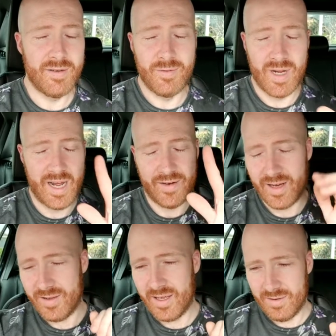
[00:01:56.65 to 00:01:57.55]
Whatever.
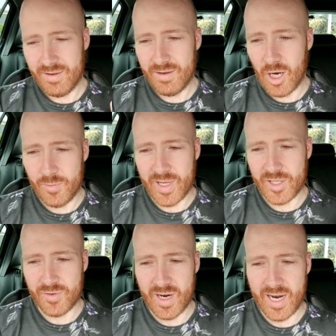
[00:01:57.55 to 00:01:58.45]
Hope
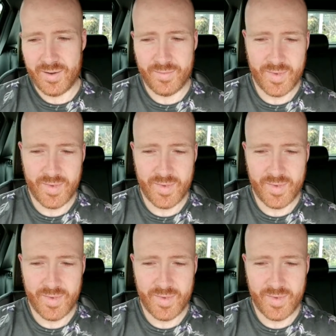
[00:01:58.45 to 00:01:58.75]
that's right.